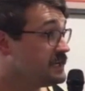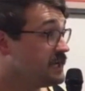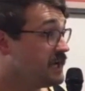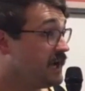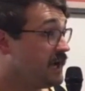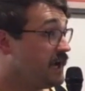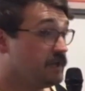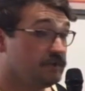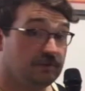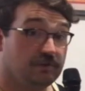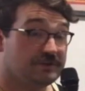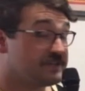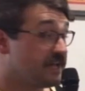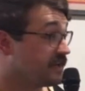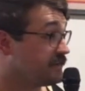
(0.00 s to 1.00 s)

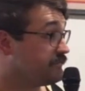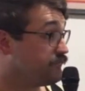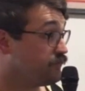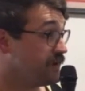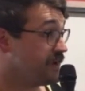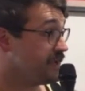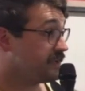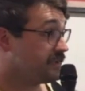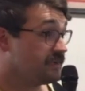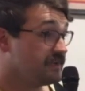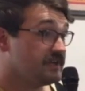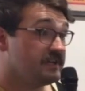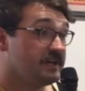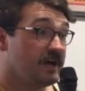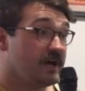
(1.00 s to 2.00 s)
looks like a freak.
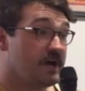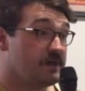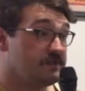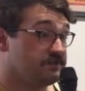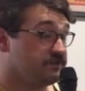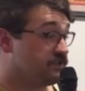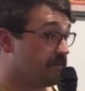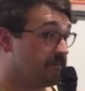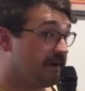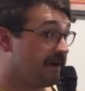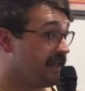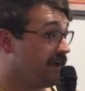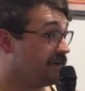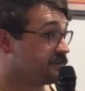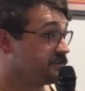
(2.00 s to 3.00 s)

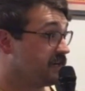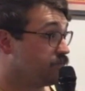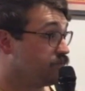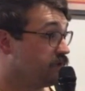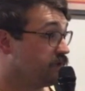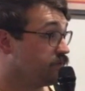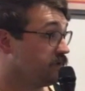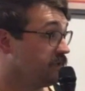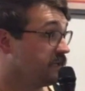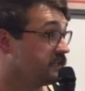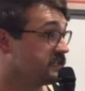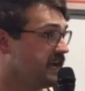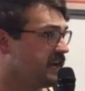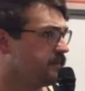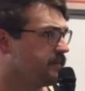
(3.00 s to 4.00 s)
Somebody else that I'm really, really
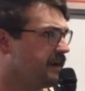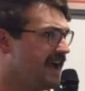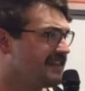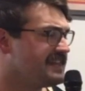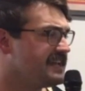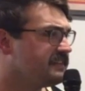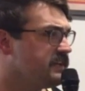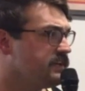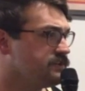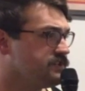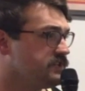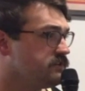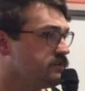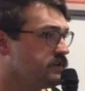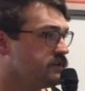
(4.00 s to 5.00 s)
excited about. I think the
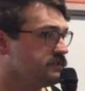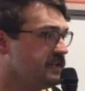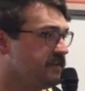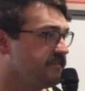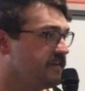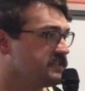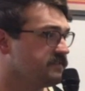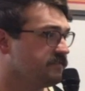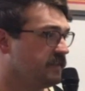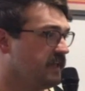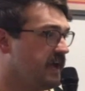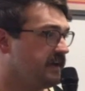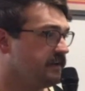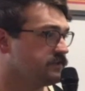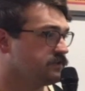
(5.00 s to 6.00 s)
interior defensive
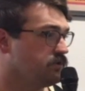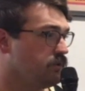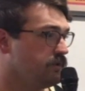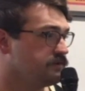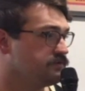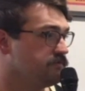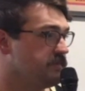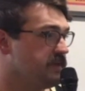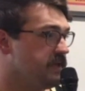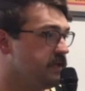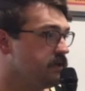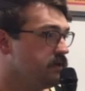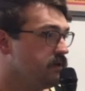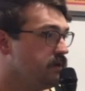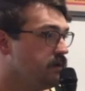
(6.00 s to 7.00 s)
line is going to be
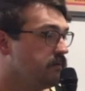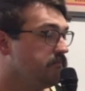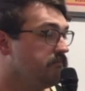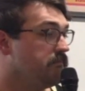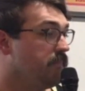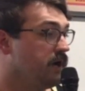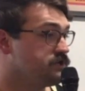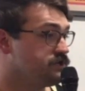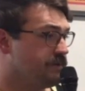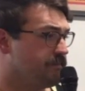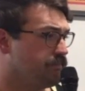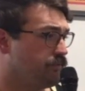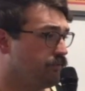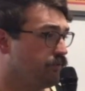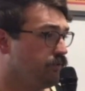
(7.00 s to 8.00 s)
much
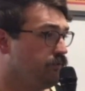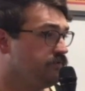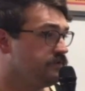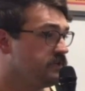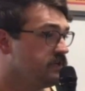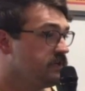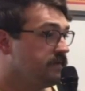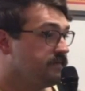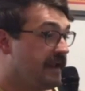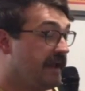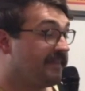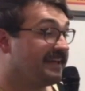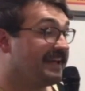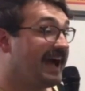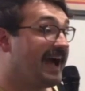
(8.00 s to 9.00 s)
improved. Now,
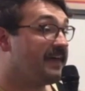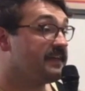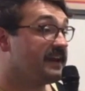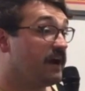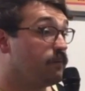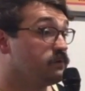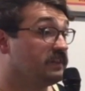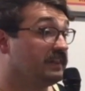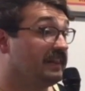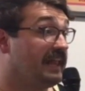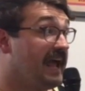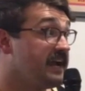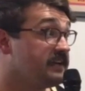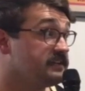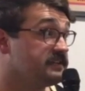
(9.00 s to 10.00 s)
the guy that I would
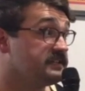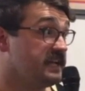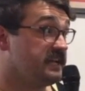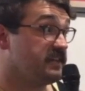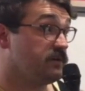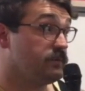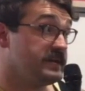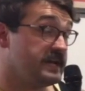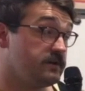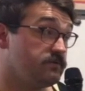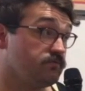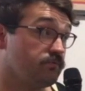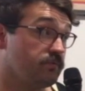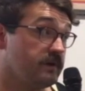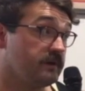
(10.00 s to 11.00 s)
like to see that we didn't
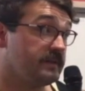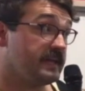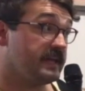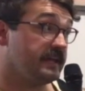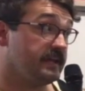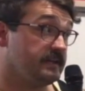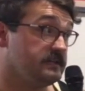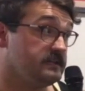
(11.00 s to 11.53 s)
really get